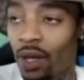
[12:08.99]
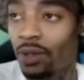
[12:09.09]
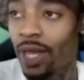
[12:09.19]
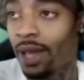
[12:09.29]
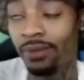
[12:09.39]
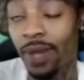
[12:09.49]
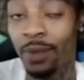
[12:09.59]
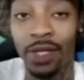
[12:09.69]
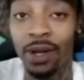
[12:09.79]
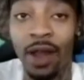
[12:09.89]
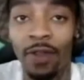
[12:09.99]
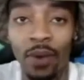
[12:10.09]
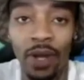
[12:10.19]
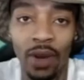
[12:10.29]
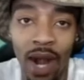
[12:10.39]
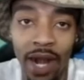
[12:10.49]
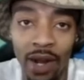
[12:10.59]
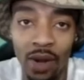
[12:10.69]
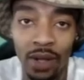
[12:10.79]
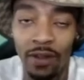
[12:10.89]
you know, that I'm just comfortable anywhere
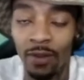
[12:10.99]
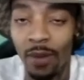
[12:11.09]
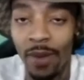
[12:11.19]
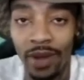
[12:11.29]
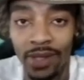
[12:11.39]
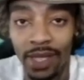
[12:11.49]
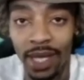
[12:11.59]
I go and comfortable in my own